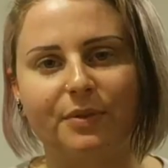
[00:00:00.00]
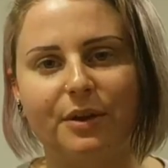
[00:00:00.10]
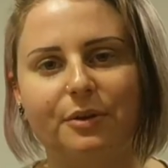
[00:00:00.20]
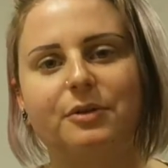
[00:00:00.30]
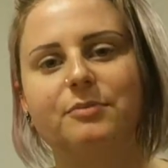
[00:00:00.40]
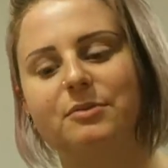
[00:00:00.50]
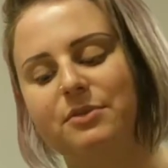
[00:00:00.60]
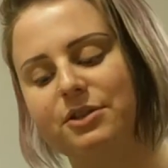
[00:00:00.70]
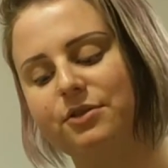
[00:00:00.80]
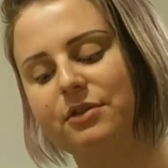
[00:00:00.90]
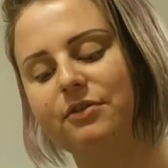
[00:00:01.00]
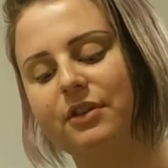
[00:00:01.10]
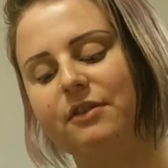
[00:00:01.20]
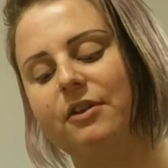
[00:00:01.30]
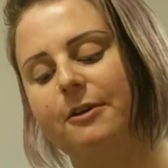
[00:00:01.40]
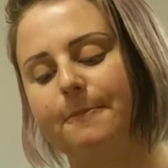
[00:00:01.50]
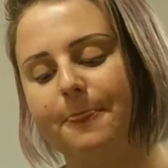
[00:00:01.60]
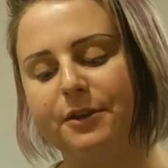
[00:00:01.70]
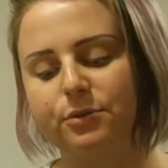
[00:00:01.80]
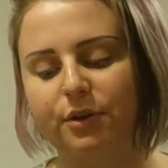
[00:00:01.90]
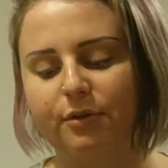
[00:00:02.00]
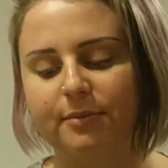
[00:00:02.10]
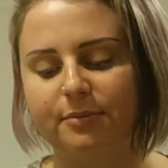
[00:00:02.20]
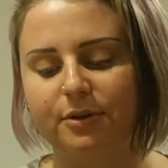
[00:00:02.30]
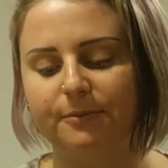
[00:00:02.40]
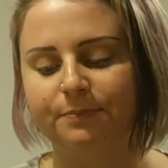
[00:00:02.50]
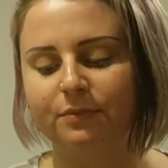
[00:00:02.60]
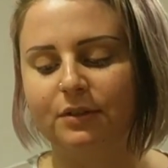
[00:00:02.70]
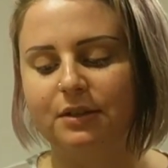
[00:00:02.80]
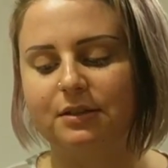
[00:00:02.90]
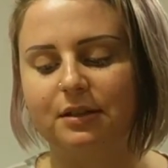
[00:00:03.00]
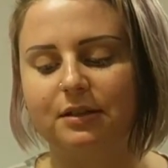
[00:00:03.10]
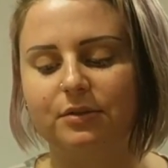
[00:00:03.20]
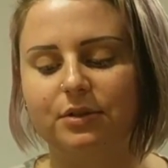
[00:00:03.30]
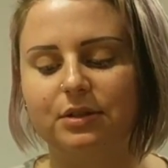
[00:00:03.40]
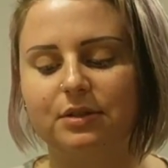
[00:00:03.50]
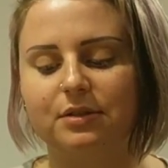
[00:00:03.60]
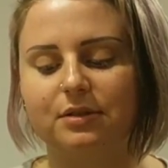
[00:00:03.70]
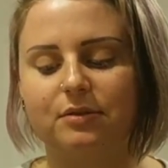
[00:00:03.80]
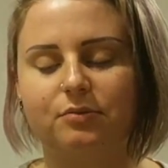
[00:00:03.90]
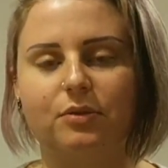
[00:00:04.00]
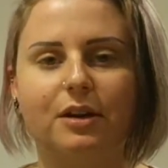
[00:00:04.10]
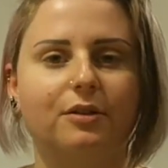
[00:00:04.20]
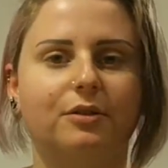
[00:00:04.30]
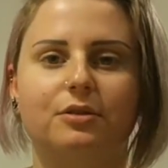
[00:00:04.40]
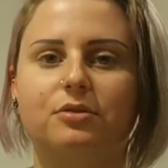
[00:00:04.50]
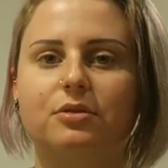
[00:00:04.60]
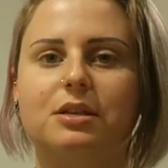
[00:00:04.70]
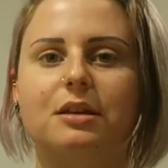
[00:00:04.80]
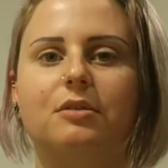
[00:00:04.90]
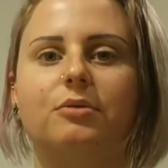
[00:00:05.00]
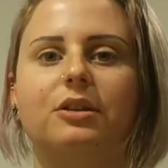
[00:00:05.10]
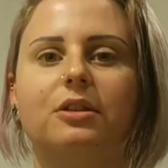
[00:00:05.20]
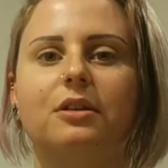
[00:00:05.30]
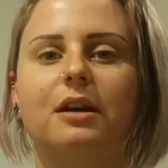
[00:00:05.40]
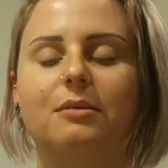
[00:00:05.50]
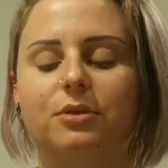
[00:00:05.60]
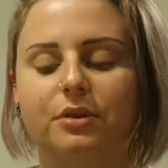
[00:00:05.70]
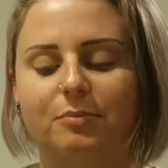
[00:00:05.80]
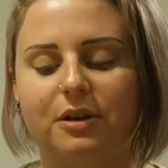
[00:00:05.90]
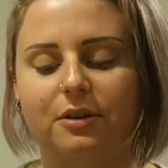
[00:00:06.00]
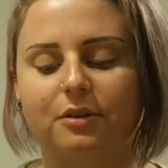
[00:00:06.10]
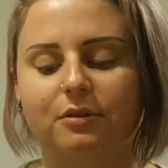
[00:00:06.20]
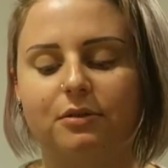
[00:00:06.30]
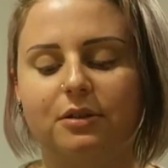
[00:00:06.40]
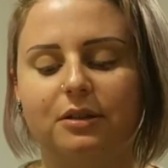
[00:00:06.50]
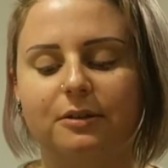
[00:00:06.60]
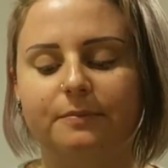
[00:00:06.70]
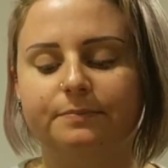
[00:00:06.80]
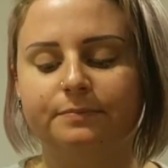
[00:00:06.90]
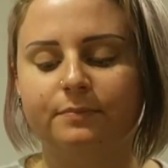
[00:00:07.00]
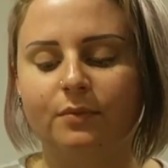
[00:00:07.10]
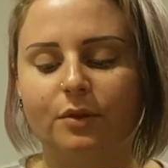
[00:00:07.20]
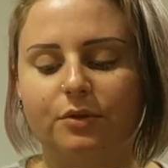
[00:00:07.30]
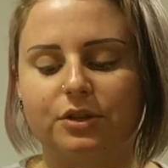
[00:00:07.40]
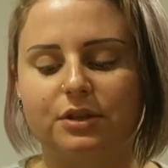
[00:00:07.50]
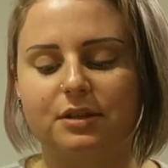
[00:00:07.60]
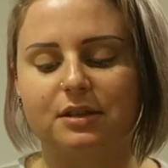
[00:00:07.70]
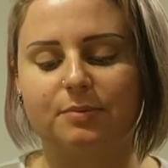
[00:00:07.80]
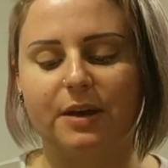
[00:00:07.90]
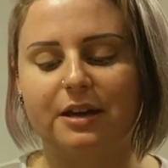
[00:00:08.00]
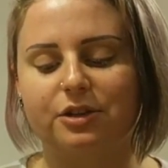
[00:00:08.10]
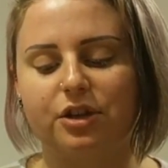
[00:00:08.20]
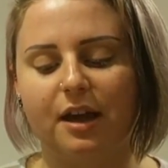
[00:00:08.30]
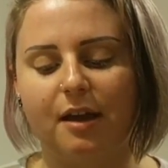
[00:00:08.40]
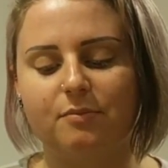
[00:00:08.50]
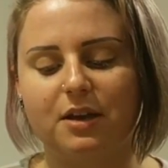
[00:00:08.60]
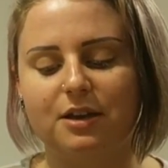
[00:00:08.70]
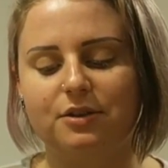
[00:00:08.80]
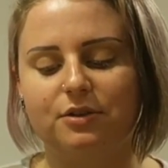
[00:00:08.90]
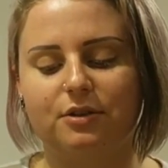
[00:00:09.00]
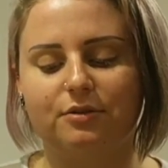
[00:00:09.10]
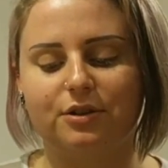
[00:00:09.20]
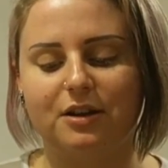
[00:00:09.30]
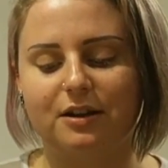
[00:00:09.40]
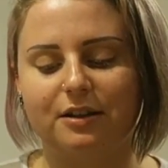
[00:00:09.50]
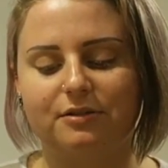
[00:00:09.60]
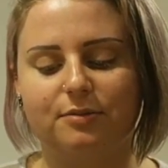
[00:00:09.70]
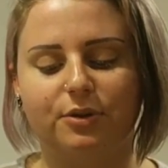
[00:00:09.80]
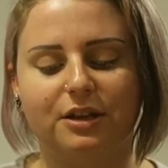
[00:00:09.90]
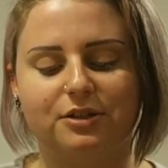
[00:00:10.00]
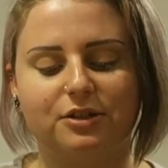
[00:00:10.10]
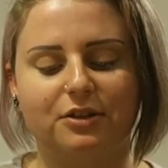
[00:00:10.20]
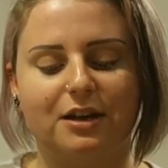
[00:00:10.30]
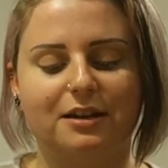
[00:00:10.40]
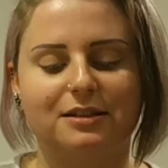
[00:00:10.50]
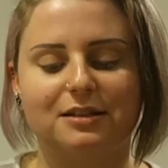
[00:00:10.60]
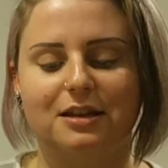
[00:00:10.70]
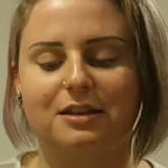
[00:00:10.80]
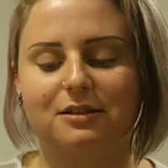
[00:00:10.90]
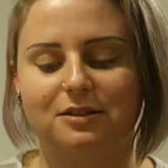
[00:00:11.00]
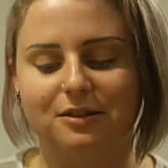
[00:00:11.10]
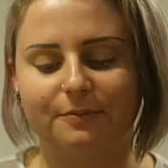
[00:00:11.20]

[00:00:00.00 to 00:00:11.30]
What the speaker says: they all could be mystery flavor. And this one I remember, he said it was regular tortilla with jamon iberico in it, which is the Spanish ham that, you know, you're not allowed to bring into the United States.